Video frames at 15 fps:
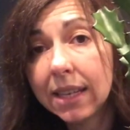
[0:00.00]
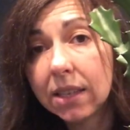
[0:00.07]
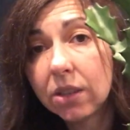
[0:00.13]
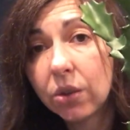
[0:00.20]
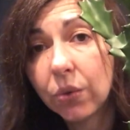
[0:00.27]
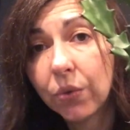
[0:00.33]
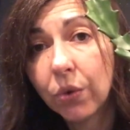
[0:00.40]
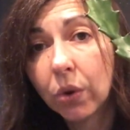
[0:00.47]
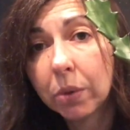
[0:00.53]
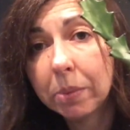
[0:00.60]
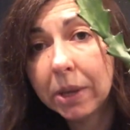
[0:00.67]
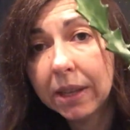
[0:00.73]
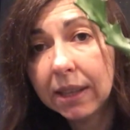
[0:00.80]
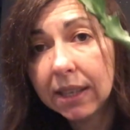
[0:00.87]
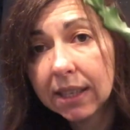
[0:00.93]
it's
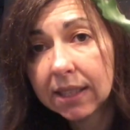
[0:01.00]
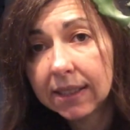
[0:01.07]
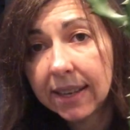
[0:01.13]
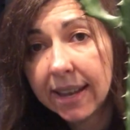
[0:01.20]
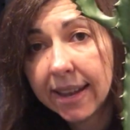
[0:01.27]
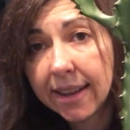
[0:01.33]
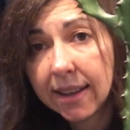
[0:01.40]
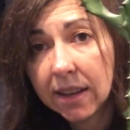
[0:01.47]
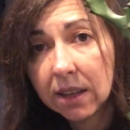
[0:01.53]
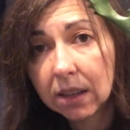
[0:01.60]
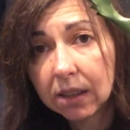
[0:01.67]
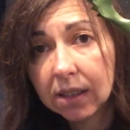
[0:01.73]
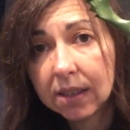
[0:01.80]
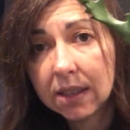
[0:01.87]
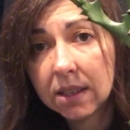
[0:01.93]
Euphorbia Lactea.
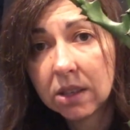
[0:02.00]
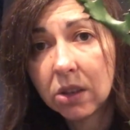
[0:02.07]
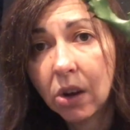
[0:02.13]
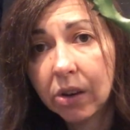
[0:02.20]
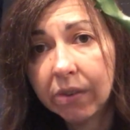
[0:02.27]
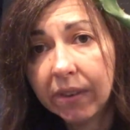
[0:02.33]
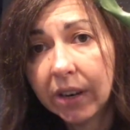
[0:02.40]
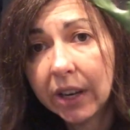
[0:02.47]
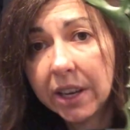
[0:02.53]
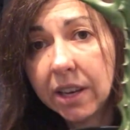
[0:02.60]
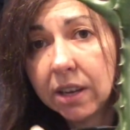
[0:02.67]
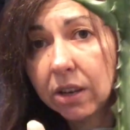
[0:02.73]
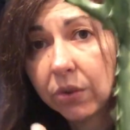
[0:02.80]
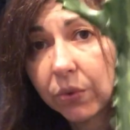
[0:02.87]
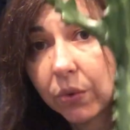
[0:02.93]
This is
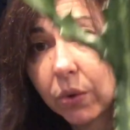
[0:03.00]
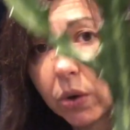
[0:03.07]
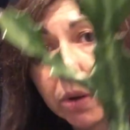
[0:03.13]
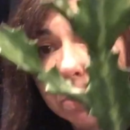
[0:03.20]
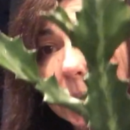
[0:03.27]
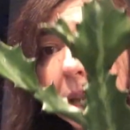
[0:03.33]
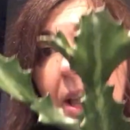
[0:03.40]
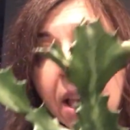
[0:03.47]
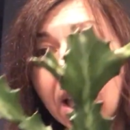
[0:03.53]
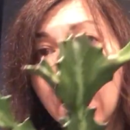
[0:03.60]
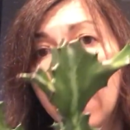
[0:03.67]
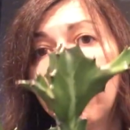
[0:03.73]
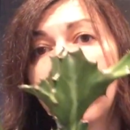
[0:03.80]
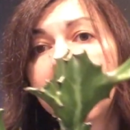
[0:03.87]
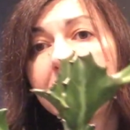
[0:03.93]
non-variegated form.
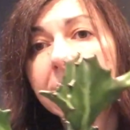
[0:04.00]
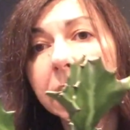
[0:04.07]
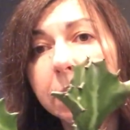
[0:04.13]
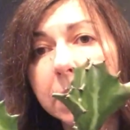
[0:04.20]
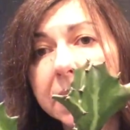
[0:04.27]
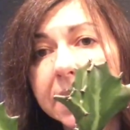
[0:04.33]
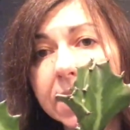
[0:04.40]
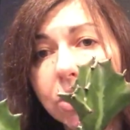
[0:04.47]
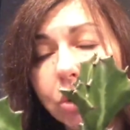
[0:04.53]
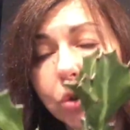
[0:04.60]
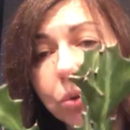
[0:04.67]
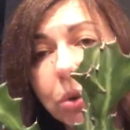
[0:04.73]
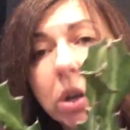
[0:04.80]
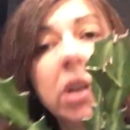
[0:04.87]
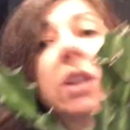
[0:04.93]
I'm not 100%
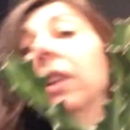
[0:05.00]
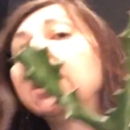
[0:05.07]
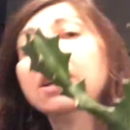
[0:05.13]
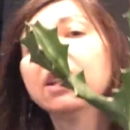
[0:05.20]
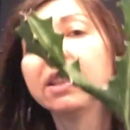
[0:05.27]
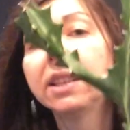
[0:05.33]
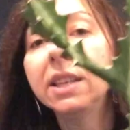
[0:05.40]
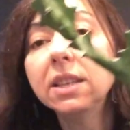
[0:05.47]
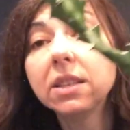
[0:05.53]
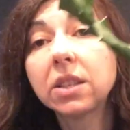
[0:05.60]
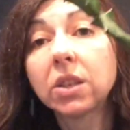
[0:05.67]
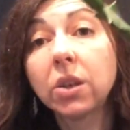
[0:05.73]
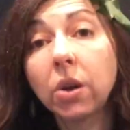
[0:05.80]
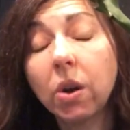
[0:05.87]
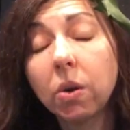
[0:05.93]
sure. These
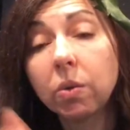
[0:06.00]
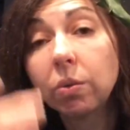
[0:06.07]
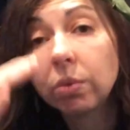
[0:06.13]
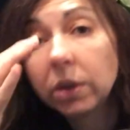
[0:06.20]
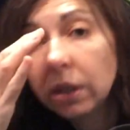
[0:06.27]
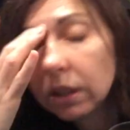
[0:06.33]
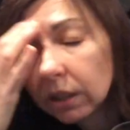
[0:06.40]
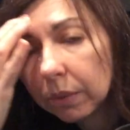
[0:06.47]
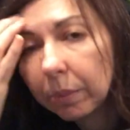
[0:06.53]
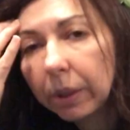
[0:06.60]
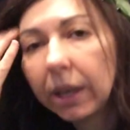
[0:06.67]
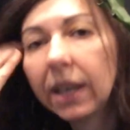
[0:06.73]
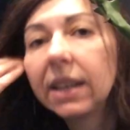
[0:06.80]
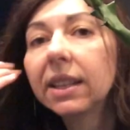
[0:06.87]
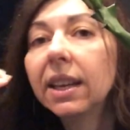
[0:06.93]
grow really
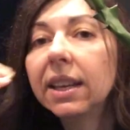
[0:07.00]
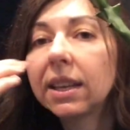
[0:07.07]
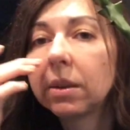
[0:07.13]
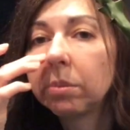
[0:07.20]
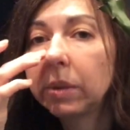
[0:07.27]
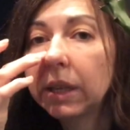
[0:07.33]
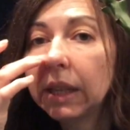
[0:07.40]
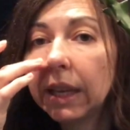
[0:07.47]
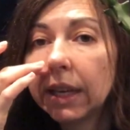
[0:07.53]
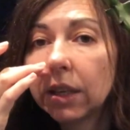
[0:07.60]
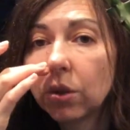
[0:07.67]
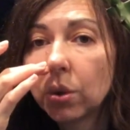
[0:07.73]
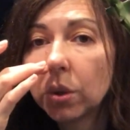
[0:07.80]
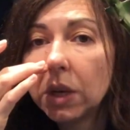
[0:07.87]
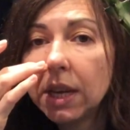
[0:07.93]
big. They can be
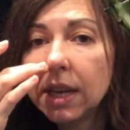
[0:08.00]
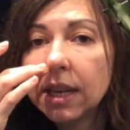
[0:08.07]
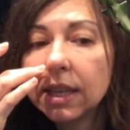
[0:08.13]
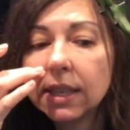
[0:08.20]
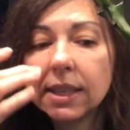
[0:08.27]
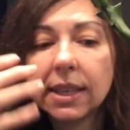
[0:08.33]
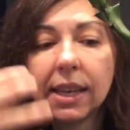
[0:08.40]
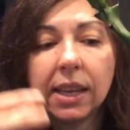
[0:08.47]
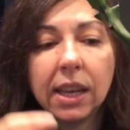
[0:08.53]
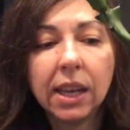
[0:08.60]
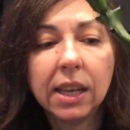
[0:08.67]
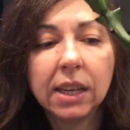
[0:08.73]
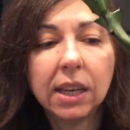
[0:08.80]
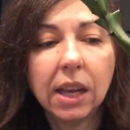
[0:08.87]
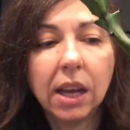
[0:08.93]
like trees
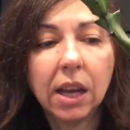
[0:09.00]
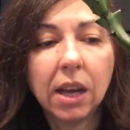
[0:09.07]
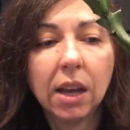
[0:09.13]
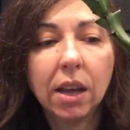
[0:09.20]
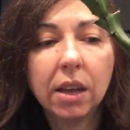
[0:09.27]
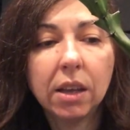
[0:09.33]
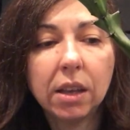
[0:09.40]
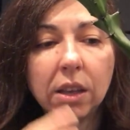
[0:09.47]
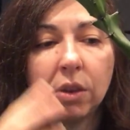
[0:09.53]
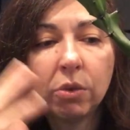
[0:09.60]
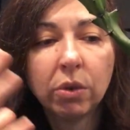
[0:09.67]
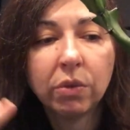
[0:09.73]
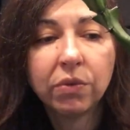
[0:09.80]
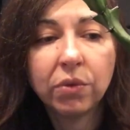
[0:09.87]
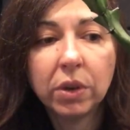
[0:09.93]
and, you
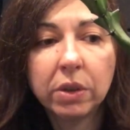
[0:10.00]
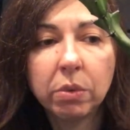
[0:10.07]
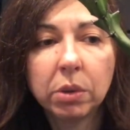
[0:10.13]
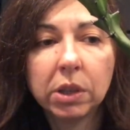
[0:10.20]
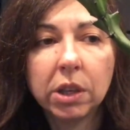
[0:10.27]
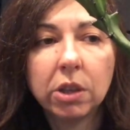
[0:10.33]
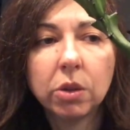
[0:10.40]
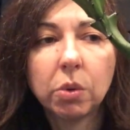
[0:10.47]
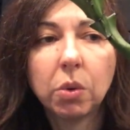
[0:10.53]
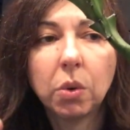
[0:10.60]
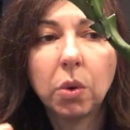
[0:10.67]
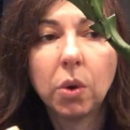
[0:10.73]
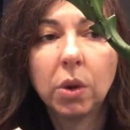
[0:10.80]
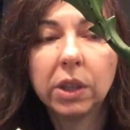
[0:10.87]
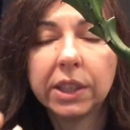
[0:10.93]
know, really, really
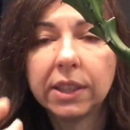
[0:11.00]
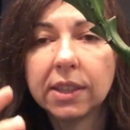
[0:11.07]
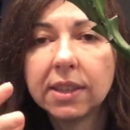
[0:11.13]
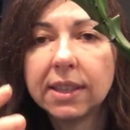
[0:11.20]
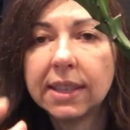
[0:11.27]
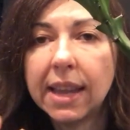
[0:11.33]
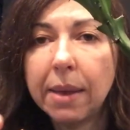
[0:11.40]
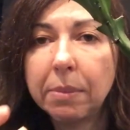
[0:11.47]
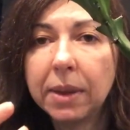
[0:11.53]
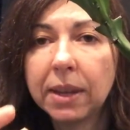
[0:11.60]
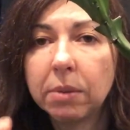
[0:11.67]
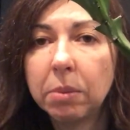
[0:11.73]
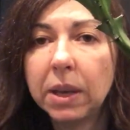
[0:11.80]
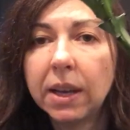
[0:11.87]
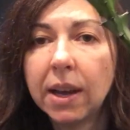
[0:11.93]
tall, and the stem
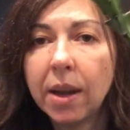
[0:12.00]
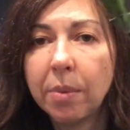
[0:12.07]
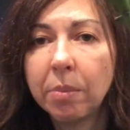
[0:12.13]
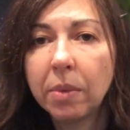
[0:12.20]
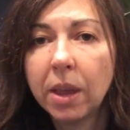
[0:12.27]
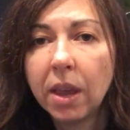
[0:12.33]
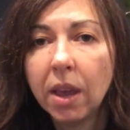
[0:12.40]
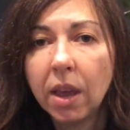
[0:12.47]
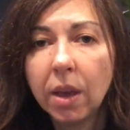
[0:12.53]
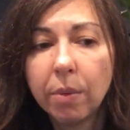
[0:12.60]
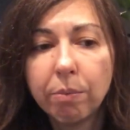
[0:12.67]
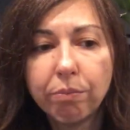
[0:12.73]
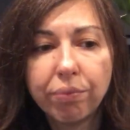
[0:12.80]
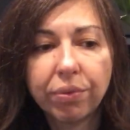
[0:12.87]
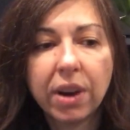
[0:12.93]
can become
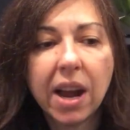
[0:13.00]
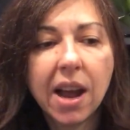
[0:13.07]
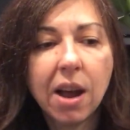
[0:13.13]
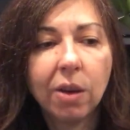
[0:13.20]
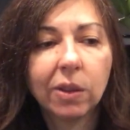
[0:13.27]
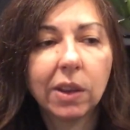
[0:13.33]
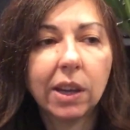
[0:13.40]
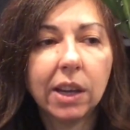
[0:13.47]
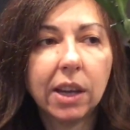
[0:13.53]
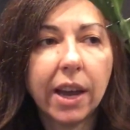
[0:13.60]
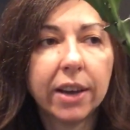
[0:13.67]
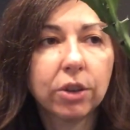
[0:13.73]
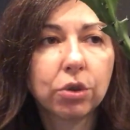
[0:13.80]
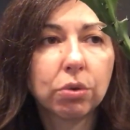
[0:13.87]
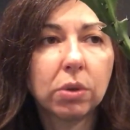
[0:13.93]
brown like
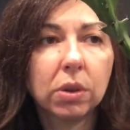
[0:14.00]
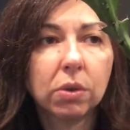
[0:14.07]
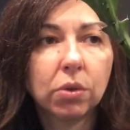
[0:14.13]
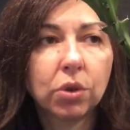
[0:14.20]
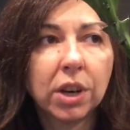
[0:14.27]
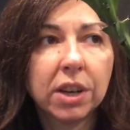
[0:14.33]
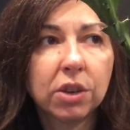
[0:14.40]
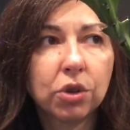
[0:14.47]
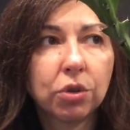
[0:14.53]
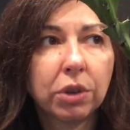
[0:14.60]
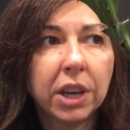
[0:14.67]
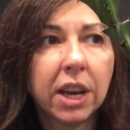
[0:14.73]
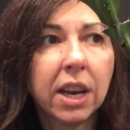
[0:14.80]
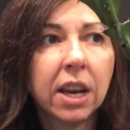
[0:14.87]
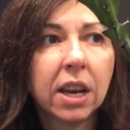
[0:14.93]
actual trunk
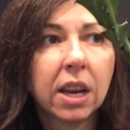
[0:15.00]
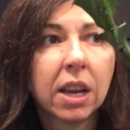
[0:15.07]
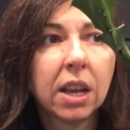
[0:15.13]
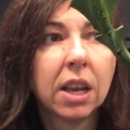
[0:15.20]
tree.